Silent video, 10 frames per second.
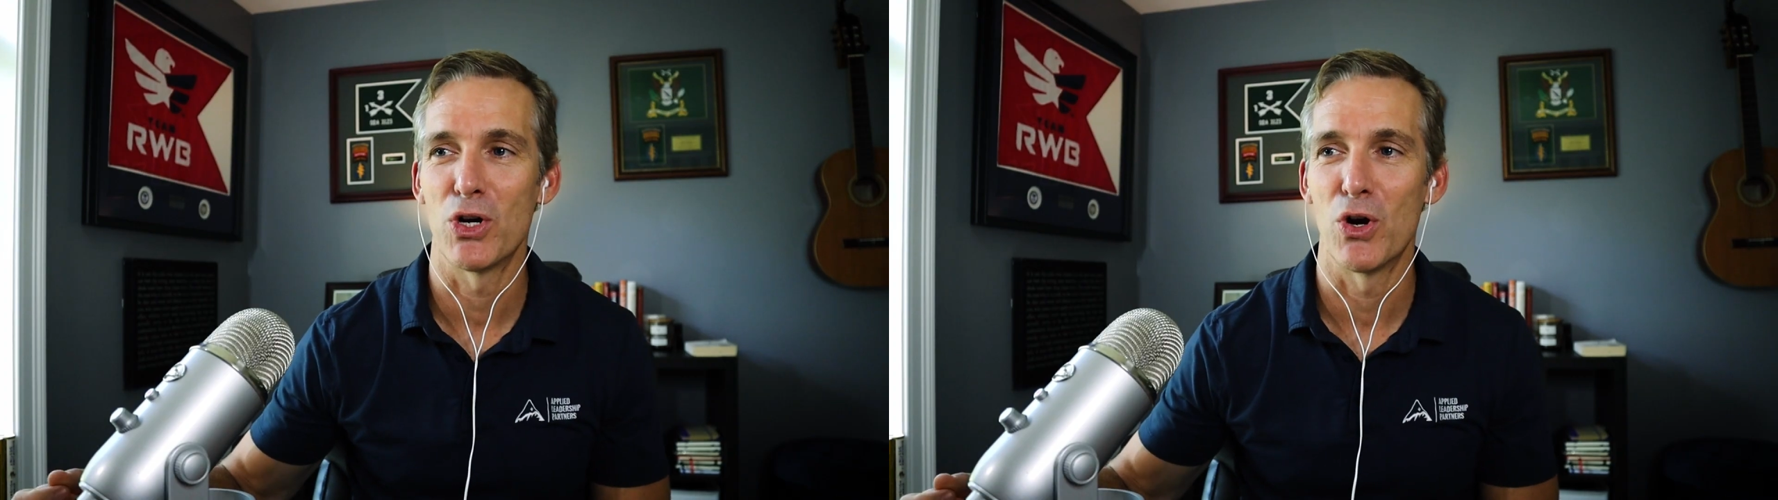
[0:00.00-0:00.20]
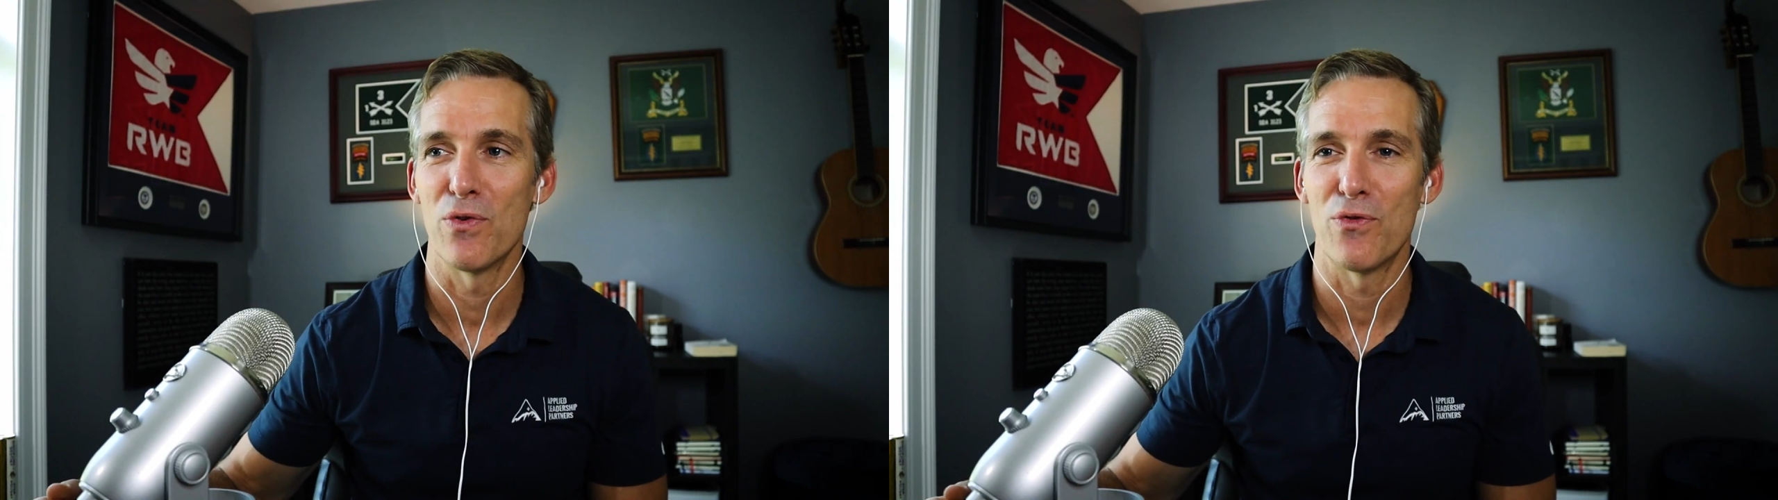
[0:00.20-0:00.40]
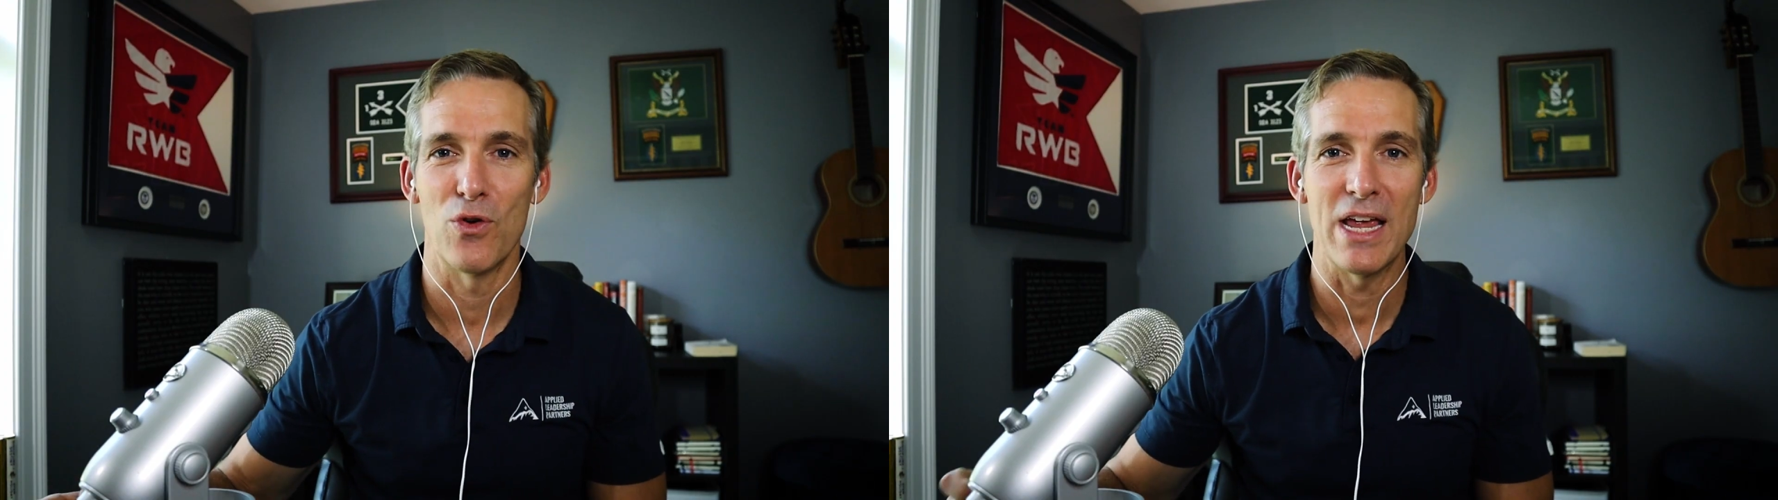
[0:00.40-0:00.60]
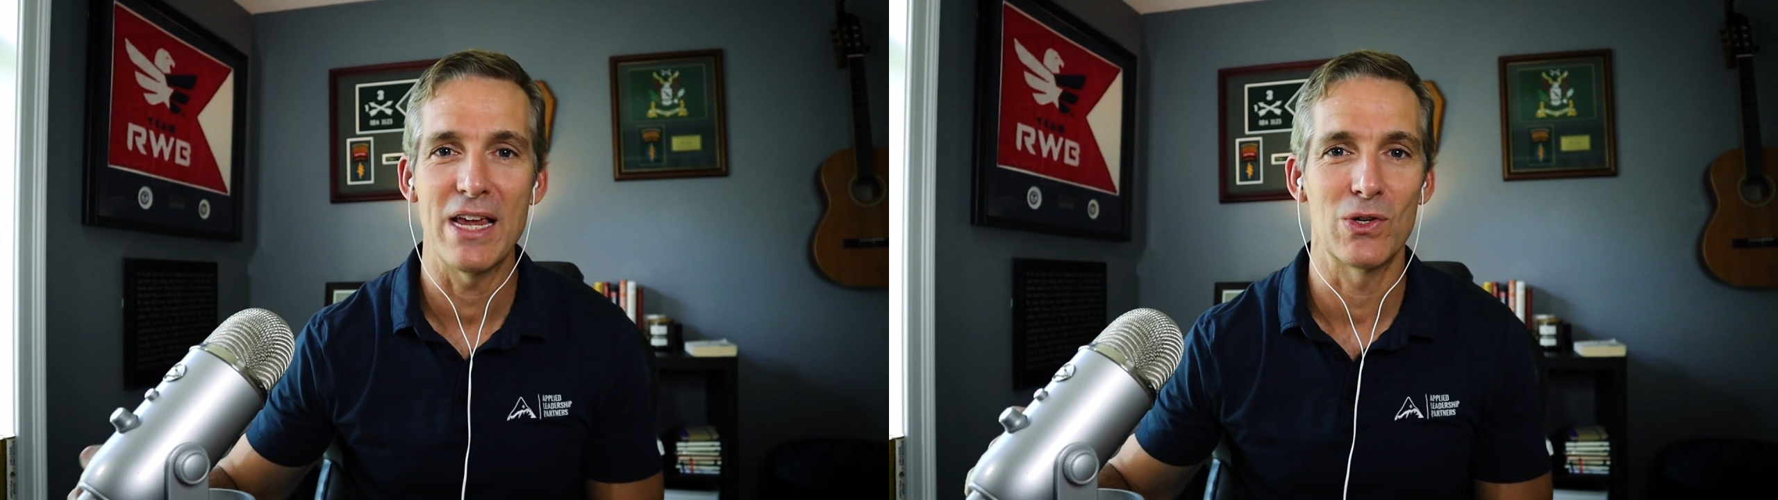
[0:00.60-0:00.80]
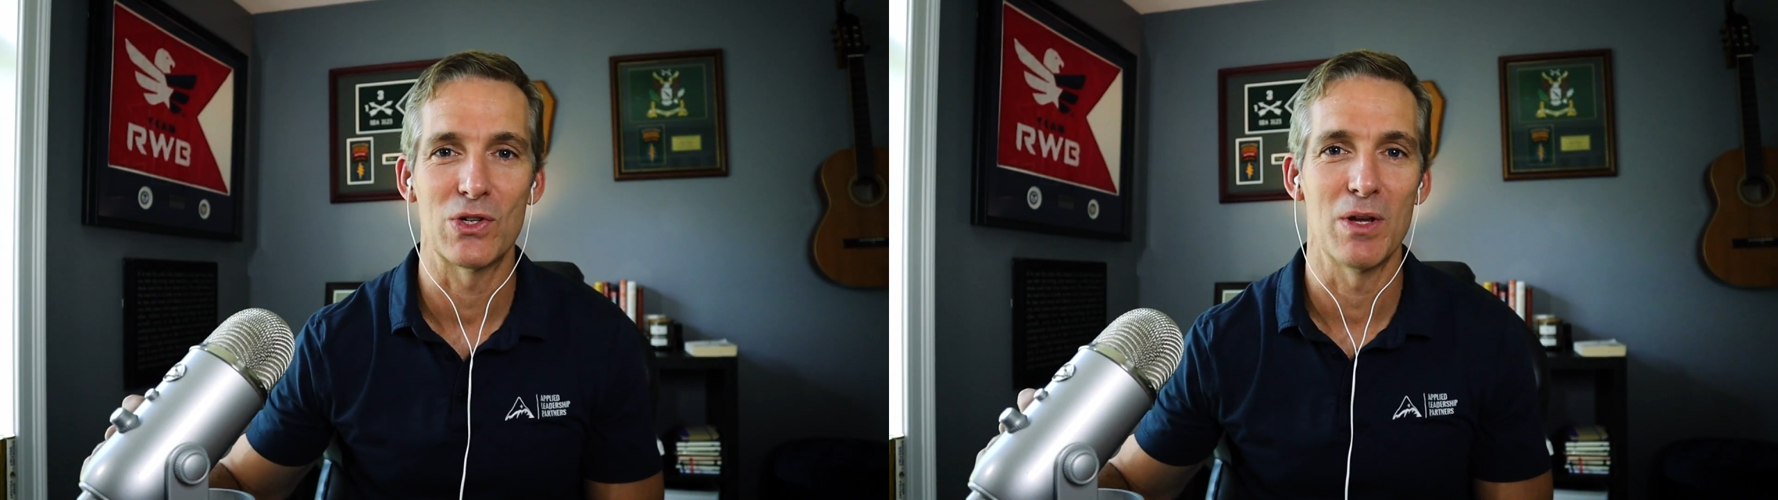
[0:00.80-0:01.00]
turn of
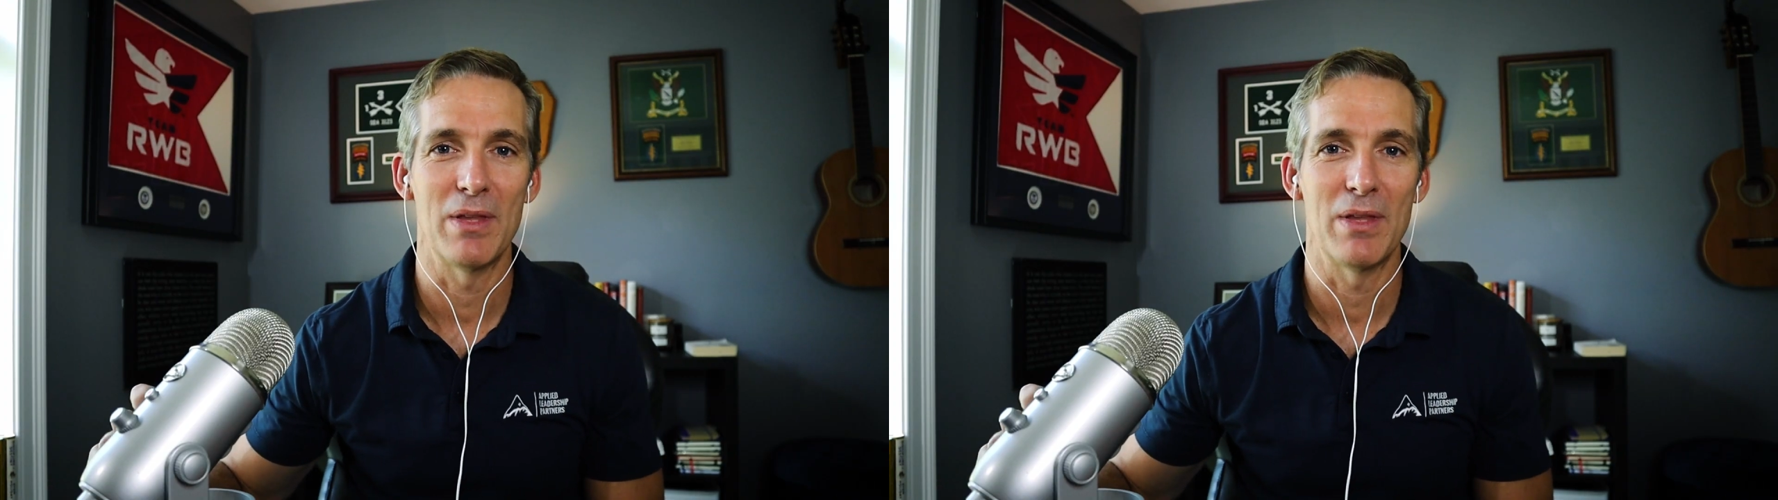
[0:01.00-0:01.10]
phrase or some